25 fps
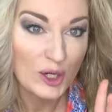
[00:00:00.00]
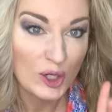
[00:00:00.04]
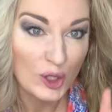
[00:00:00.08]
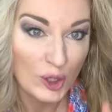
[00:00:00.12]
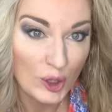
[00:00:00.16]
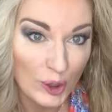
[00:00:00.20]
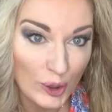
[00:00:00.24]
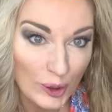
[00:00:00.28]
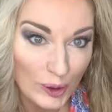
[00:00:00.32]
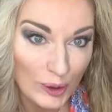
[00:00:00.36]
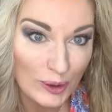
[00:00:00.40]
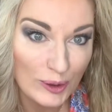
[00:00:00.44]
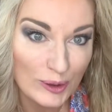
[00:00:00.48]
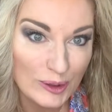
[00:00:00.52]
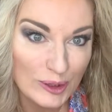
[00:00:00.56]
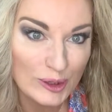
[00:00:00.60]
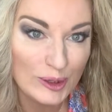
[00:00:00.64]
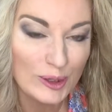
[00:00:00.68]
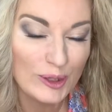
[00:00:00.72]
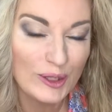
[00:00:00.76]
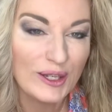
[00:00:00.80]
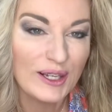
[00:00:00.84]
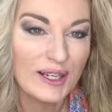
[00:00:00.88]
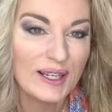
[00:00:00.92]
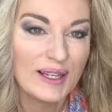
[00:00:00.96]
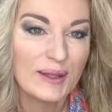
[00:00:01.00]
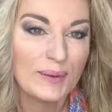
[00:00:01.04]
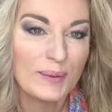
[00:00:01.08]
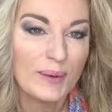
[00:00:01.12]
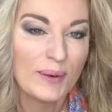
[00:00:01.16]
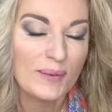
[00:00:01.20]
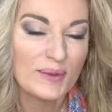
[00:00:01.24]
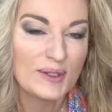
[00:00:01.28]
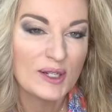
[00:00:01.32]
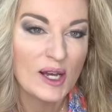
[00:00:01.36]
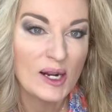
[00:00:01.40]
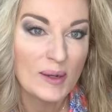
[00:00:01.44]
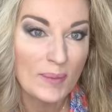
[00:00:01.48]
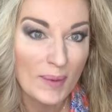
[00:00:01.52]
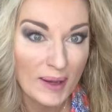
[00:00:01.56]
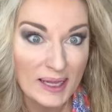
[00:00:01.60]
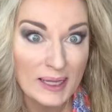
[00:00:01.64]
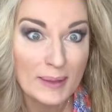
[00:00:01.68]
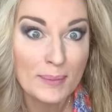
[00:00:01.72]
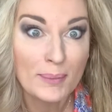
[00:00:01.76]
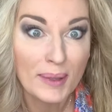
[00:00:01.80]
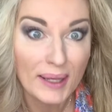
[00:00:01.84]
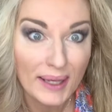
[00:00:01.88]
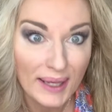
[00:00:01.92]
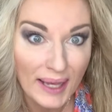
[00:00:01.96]
curled look that we were talking about, the
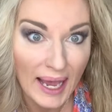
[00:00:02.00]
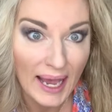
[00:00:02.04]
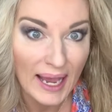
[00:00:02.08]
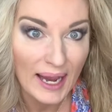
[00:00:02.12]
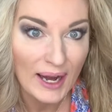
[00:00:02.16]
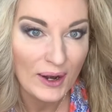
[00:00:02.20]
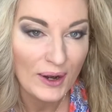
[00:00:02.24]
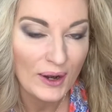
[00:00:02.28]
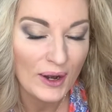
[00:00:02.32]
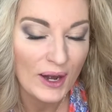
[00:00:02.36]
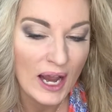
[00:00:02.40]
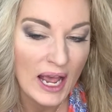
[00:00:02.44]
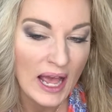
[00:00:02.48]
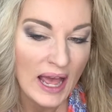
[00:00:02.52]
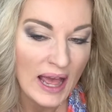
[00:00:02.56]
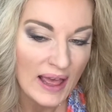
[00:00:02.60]
big hair,